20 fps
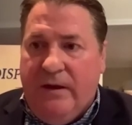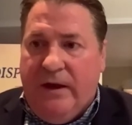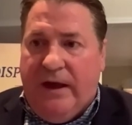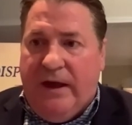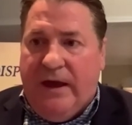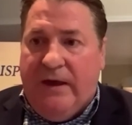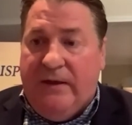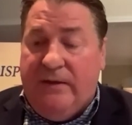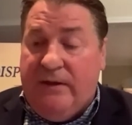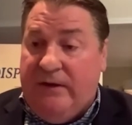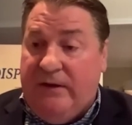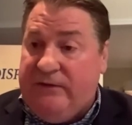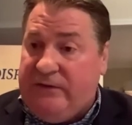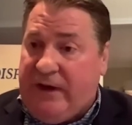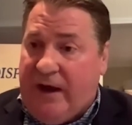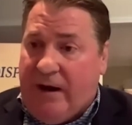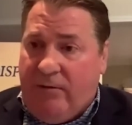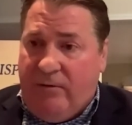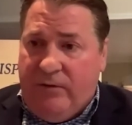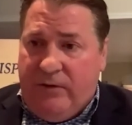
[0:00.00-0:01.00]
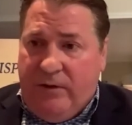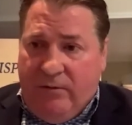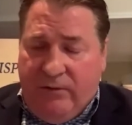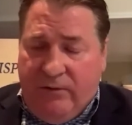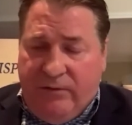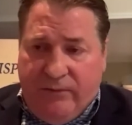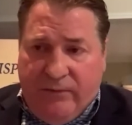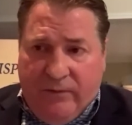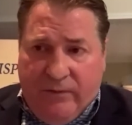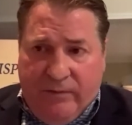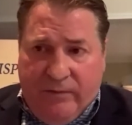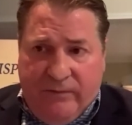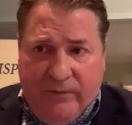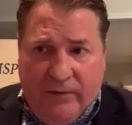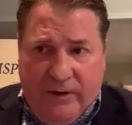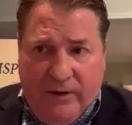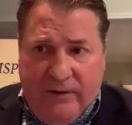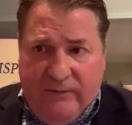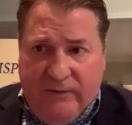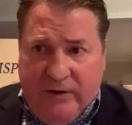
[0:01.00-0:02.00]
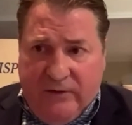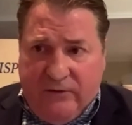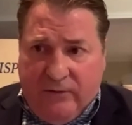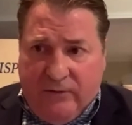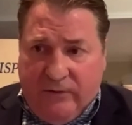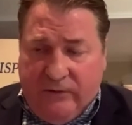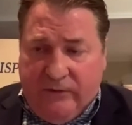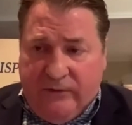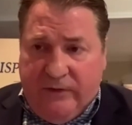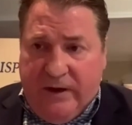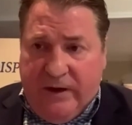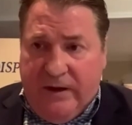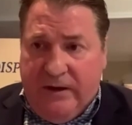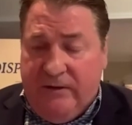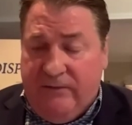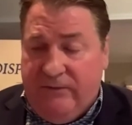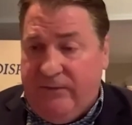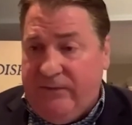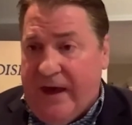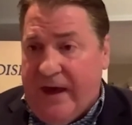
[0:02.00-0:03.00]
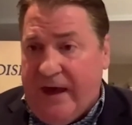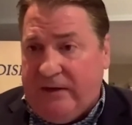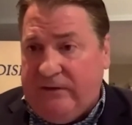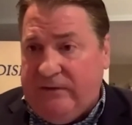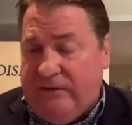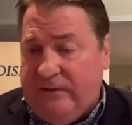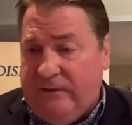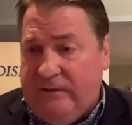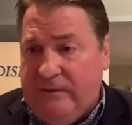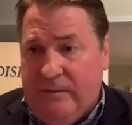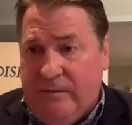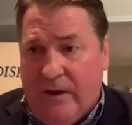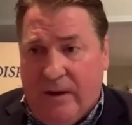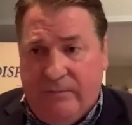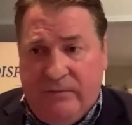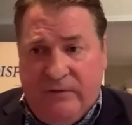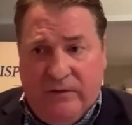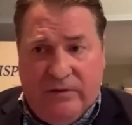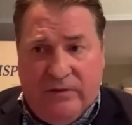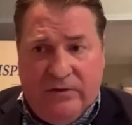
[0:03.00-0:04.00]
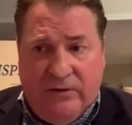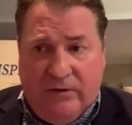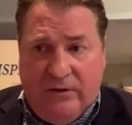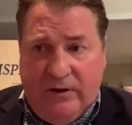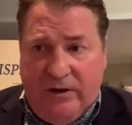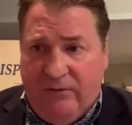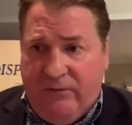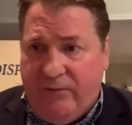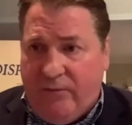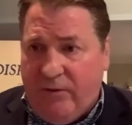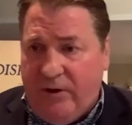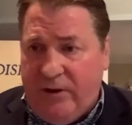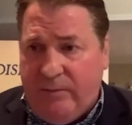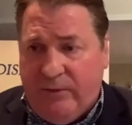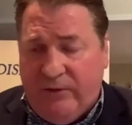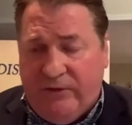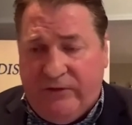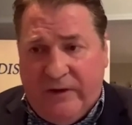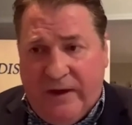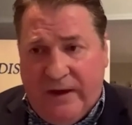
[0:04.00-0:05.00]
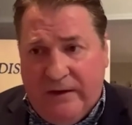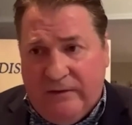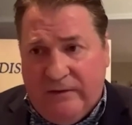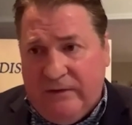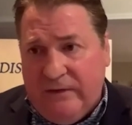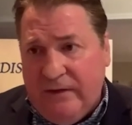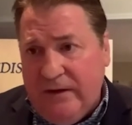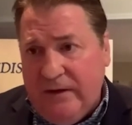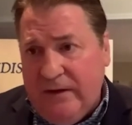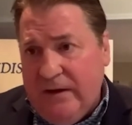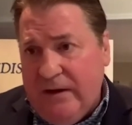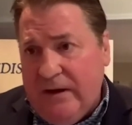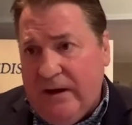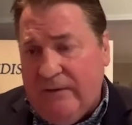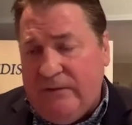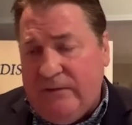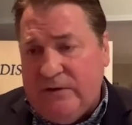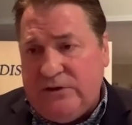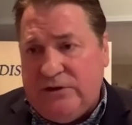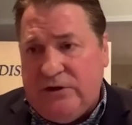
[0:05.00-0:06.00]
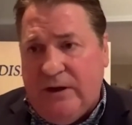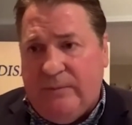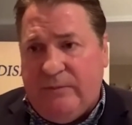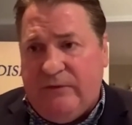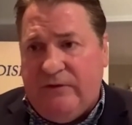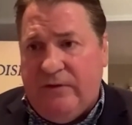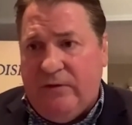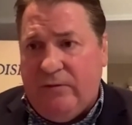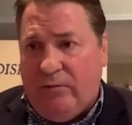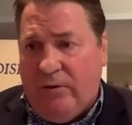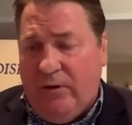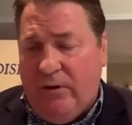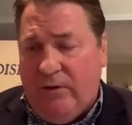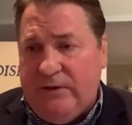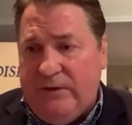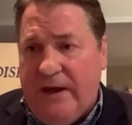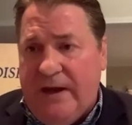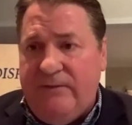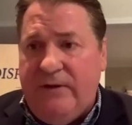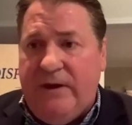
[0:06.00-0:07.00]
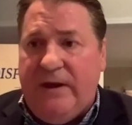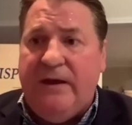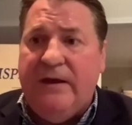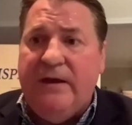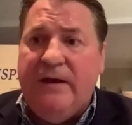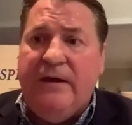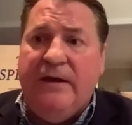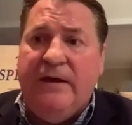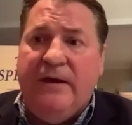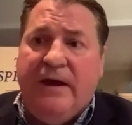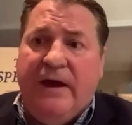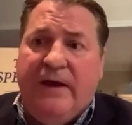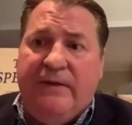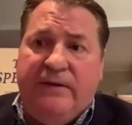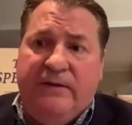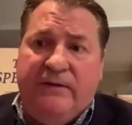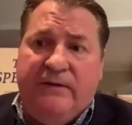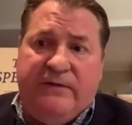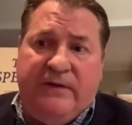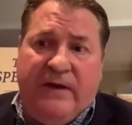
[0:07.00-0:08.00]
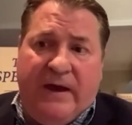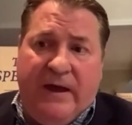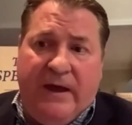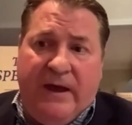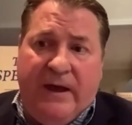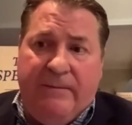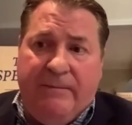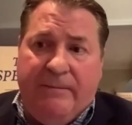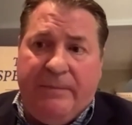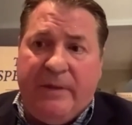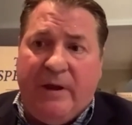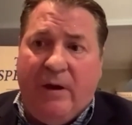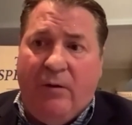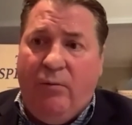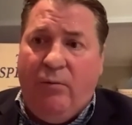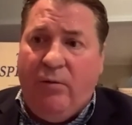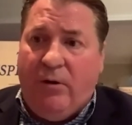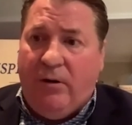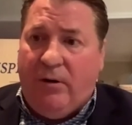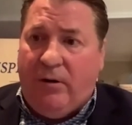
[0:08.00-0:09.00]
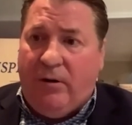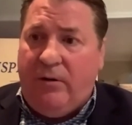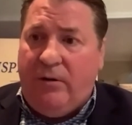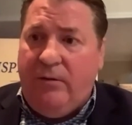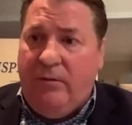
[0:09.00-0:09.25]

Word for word: And they scoured the earth for, for individuals. And in fact, up to 30 or 40% of the ships in the Royal Navy at this time were,